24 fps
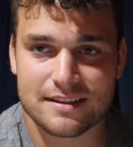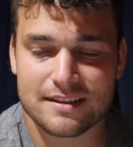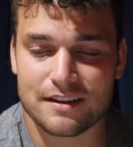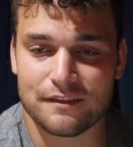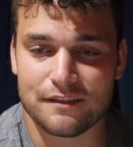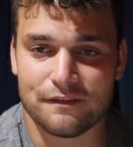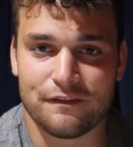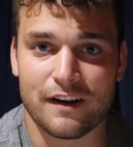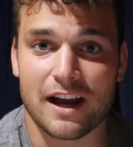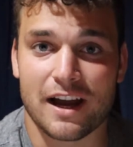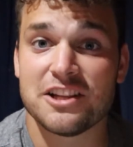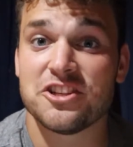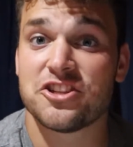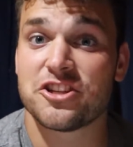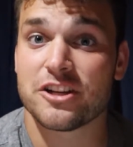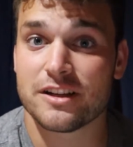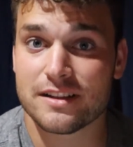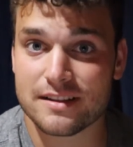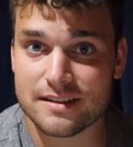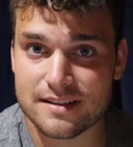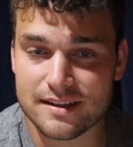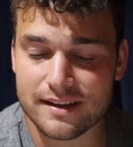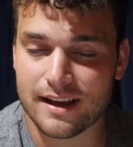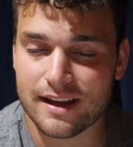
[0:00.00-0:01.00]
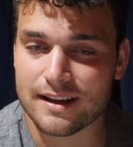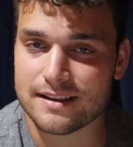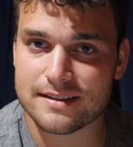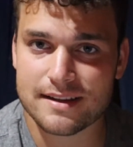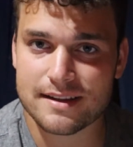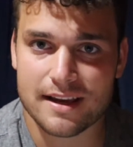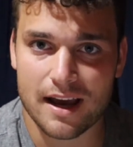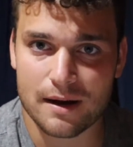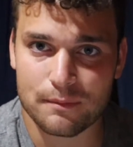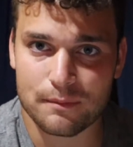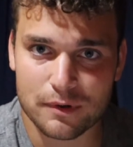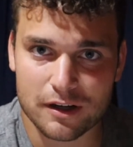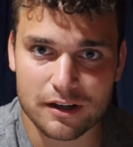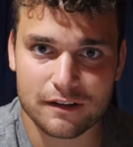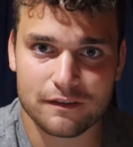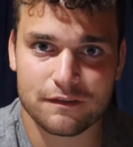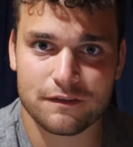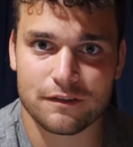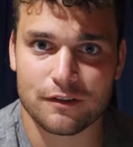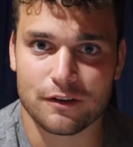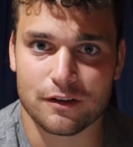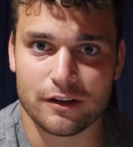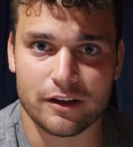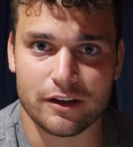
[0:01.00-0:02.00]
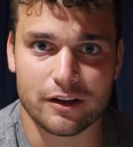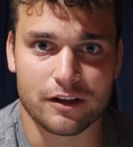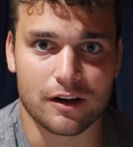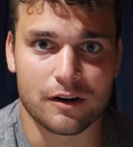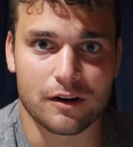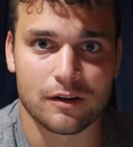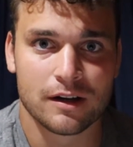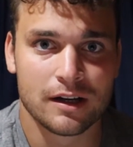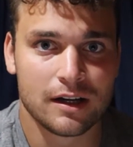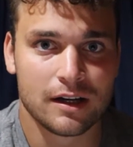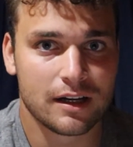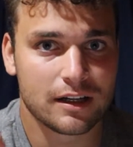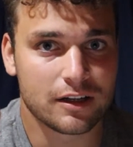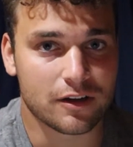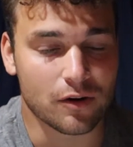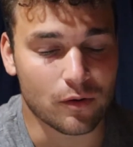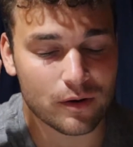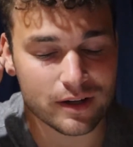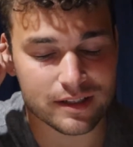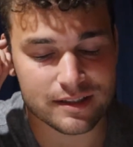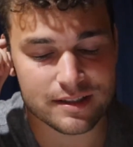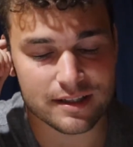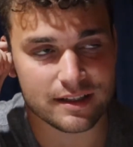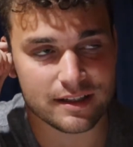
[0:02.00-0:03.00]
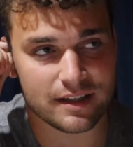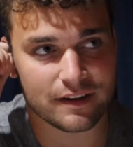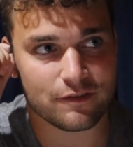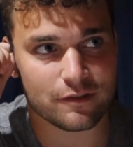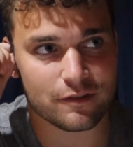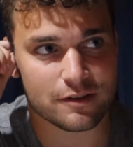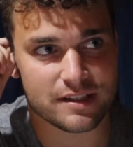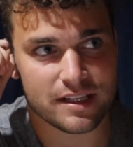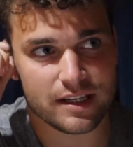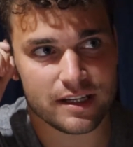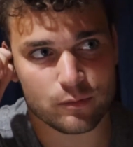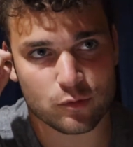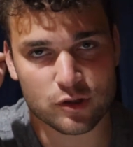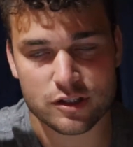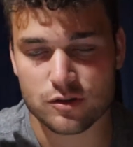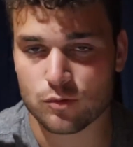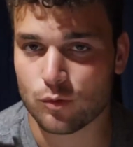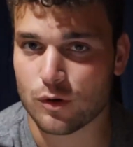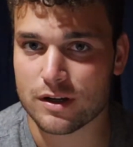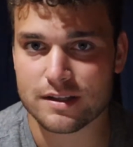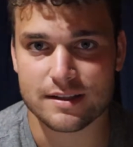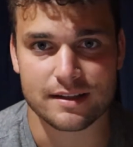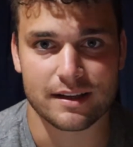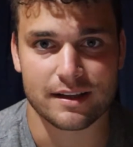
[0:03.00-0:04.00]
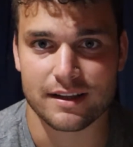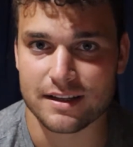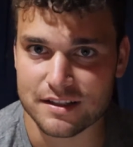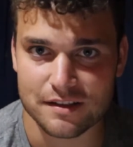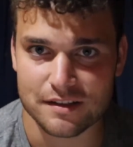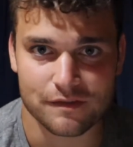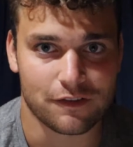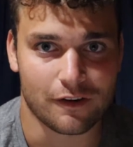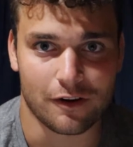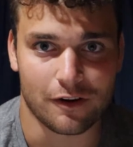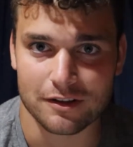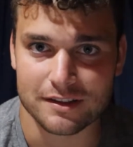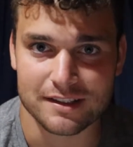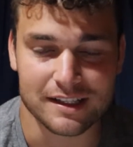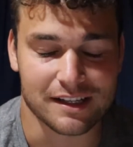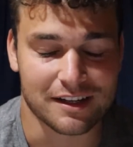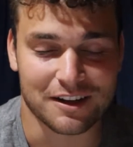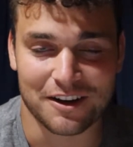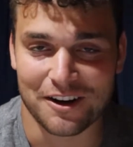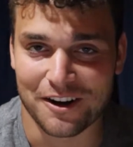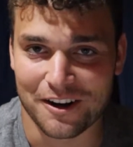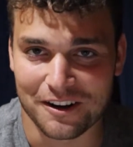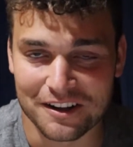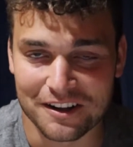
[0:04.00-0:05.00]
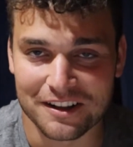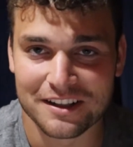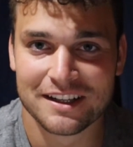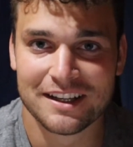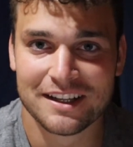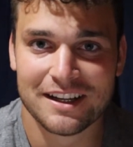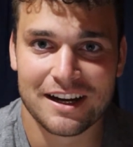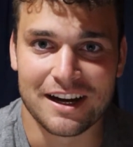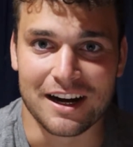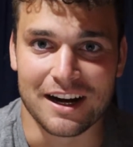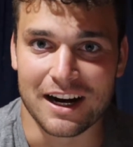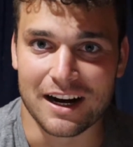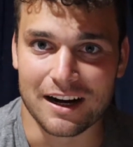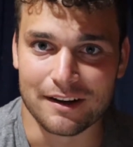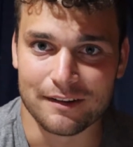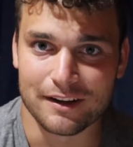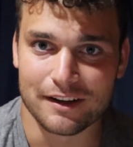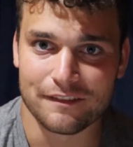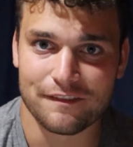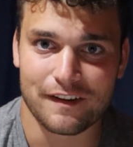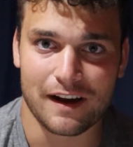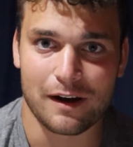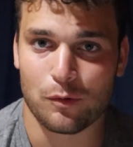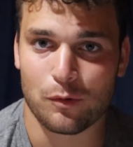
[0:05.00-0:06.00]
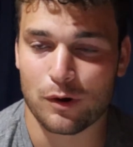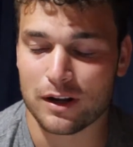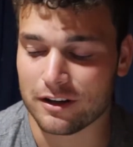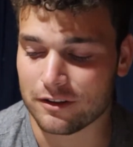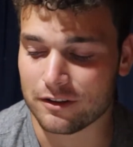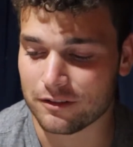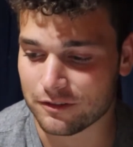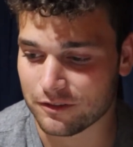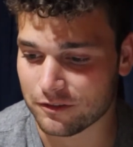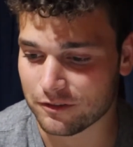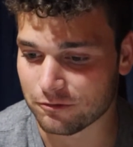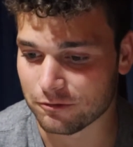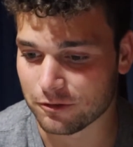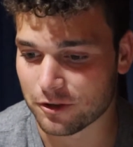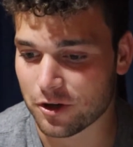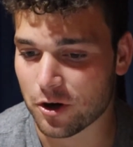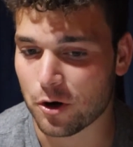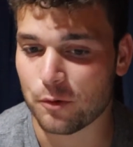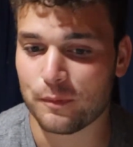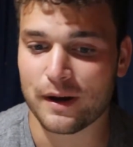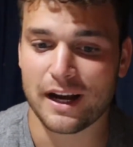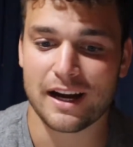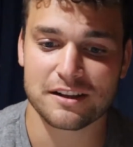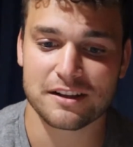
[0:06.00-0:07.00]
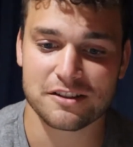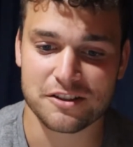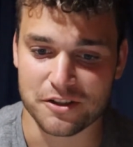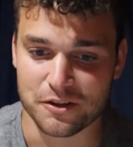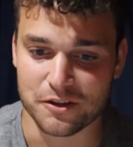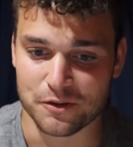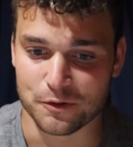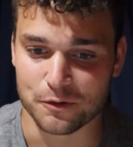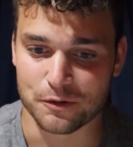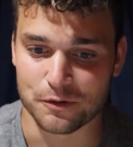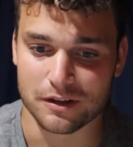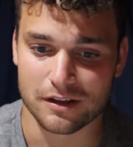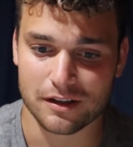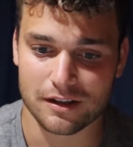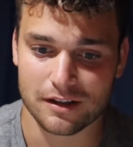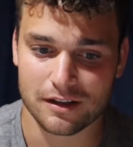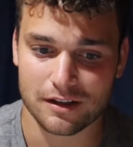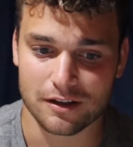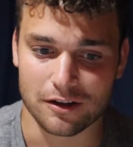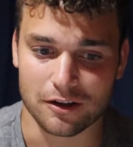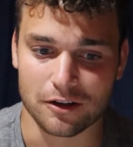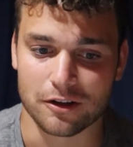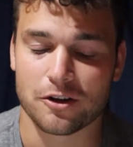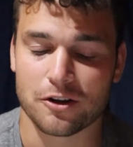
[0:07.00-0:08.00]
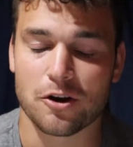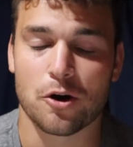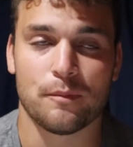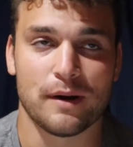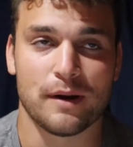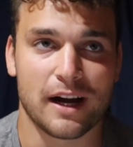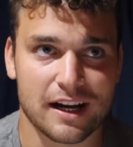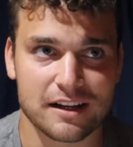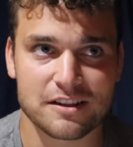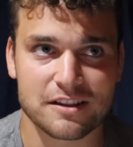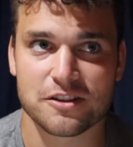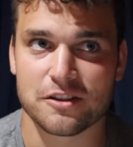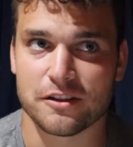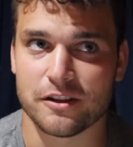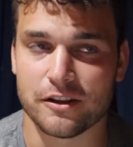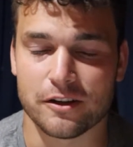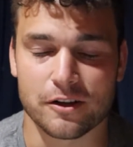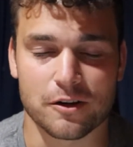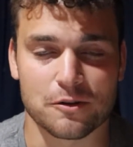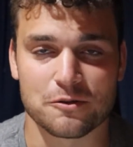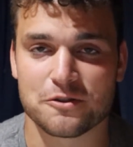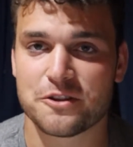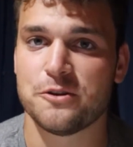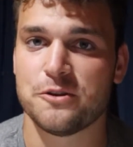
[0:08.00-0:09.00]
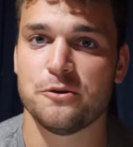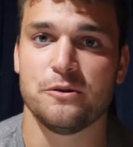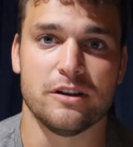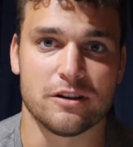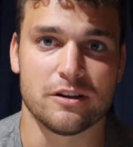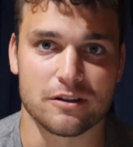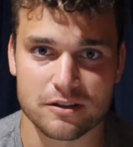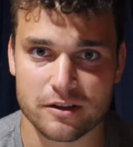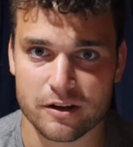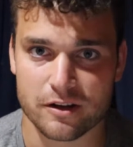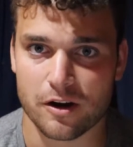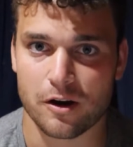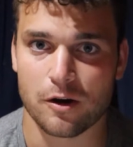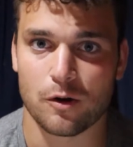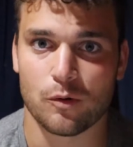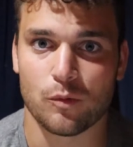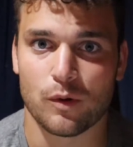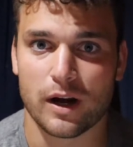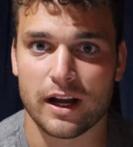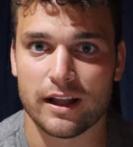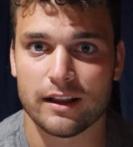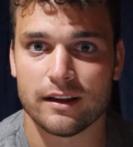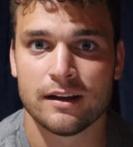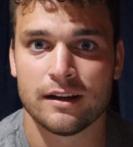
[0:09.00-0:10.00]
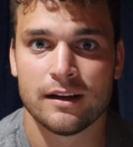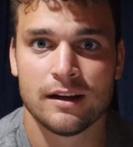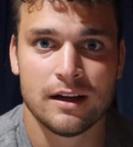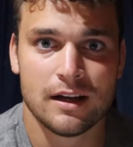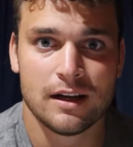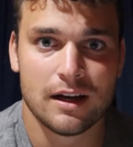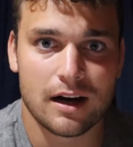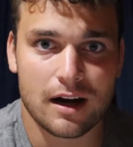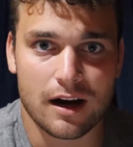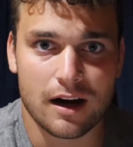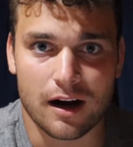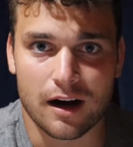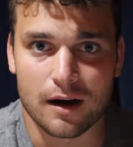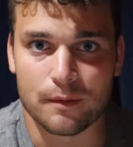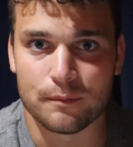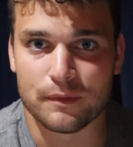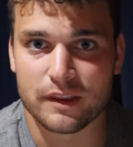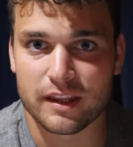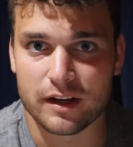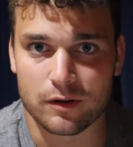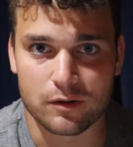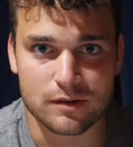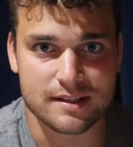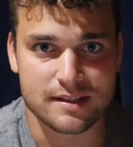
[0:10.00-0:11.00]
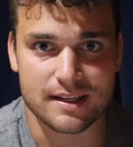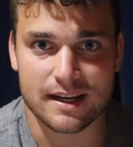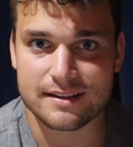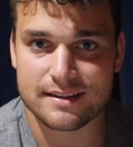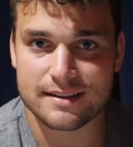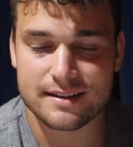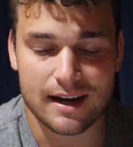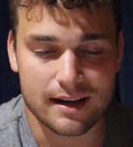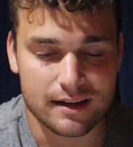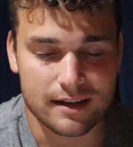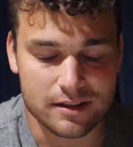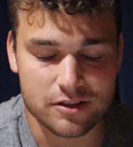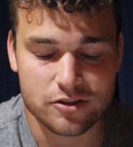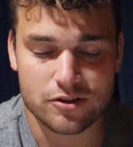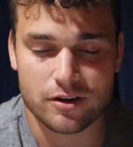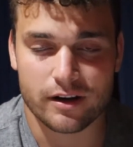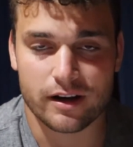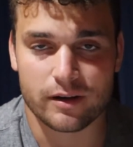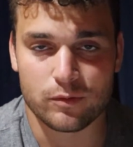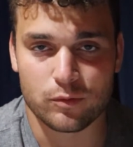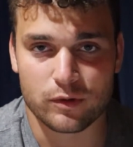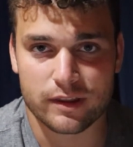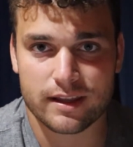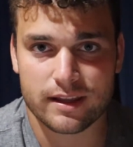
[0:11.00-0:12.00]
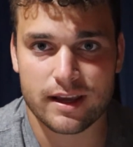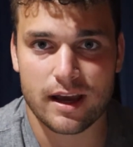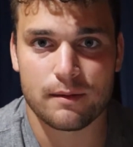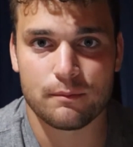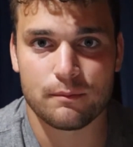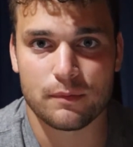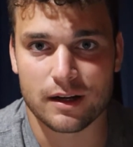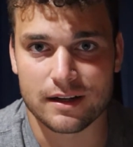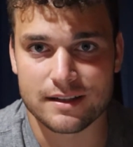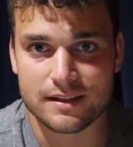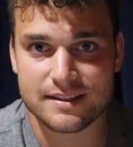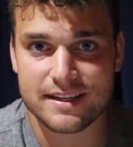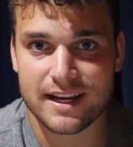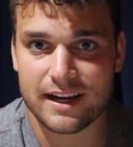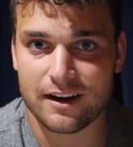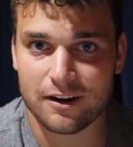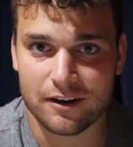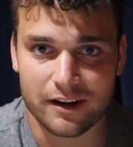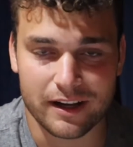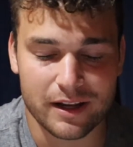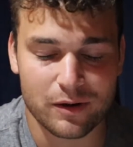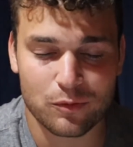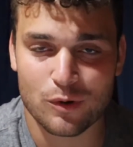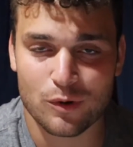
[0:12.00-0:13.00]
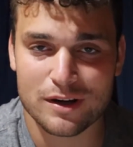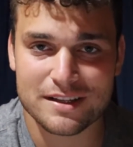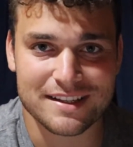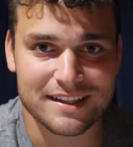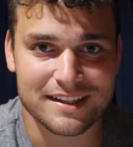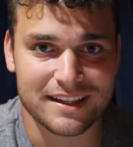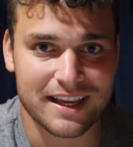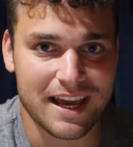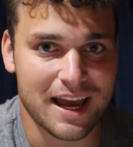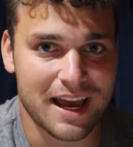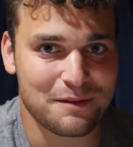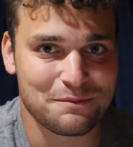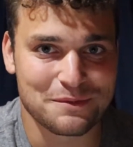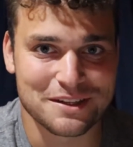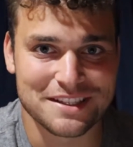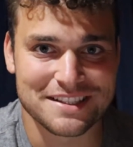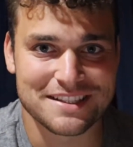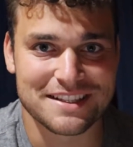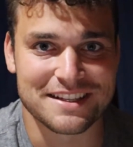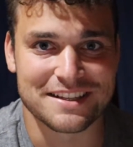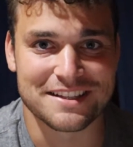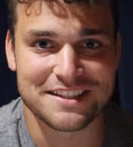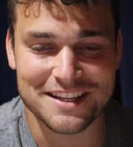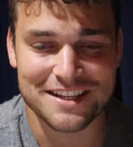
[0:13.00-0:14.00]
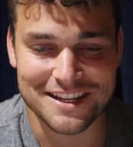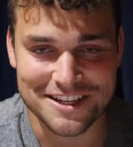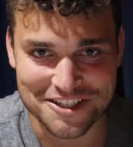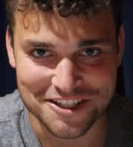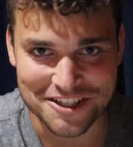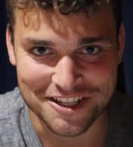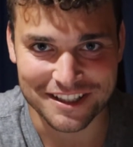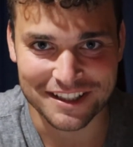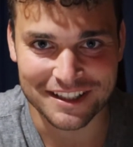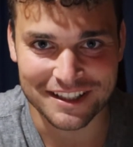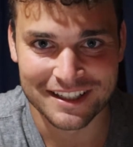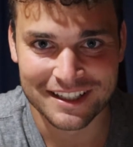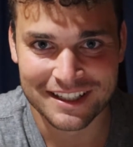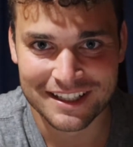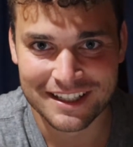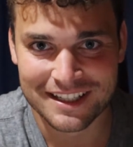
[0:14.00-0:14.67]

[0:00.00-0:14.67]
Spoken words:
vengeance against Kemba for going to a different team, which wasn't his fault at all. If I want to go back to 2 years ago when there was that sign and trade with Kemba and Terry, it wasn't Kemba's decision